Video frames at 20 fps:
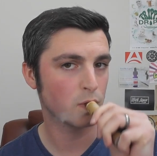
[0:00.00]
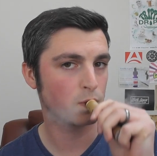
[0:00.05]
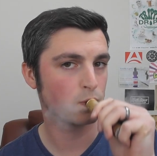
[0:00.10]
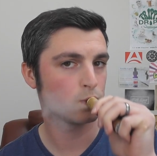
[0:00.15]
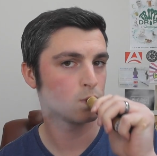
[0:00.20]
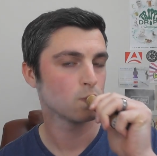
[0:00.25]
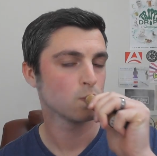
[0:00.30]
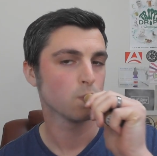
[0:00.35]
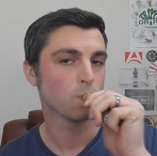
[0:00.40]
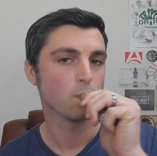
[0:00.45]

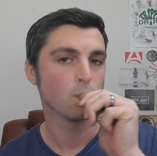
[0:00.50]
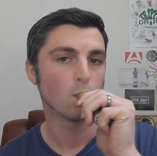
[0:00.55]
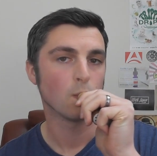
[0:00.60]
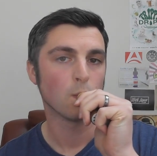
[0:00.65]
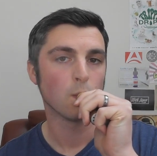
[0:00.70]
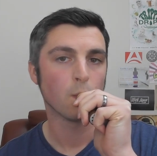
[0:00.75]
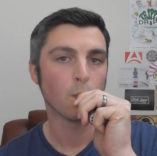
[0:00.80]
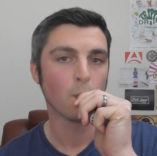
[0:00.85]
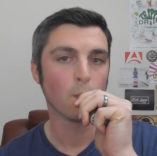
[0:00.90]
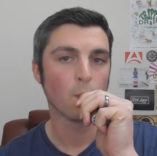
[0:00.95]

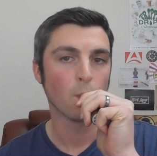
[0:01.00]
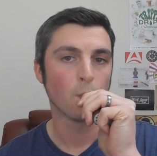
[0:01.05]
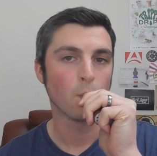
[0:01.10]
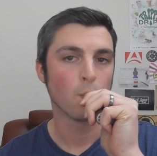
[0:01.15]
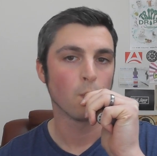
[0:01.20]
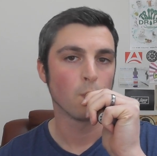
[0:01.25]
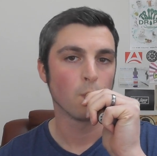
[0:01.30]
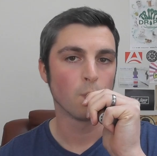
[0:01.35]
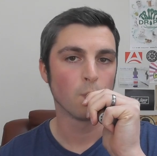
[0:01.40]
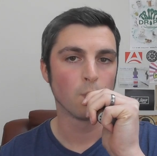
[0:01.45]

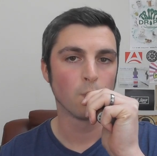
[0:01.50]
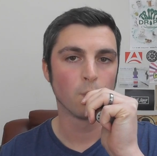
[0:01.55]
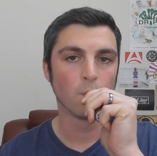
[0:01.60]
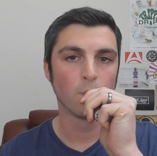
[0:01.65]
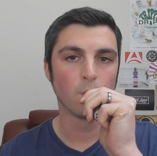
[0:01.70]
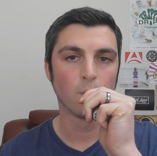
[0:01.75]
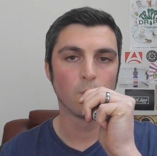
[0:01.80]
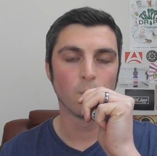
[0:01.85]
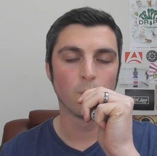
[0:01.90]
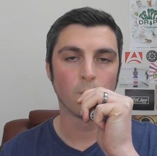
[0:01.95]

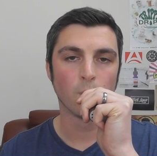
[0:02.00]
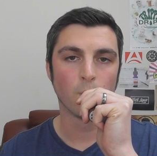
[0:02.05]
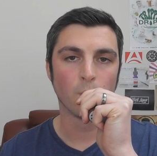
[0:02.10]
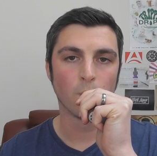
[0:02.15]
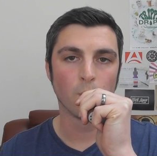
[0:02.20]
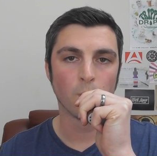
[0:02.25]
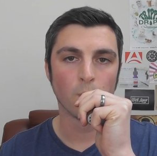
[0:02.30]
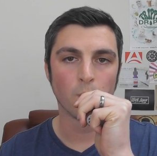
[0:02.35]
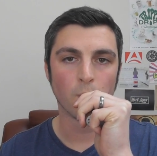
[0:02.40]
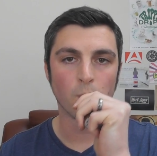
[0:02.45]

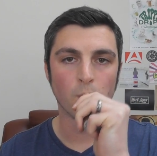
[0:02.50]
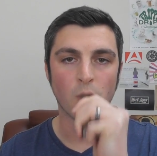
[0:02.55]
Nobody speaks.